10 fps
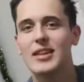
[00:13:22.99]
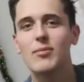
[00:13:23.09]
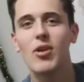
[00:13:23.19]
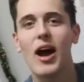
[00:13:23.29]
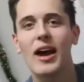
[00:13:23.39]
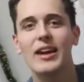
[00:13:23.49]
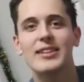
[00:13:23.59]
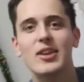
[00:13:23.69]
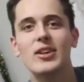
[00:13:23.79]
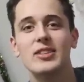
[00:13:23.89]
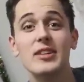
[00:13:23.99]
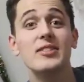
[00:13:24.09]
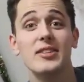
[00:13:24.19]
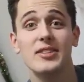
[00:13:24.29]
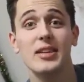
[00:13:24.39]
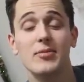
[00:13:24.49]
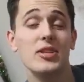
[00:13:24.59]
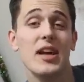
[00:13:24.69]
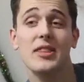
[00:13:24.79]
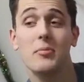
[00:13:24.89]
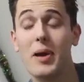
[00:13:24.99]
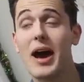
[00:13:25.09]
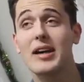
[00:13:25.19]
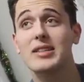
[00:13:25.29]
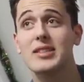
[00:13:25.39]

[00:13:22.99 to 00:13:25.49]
Team Rai is a decent team. She's not the best.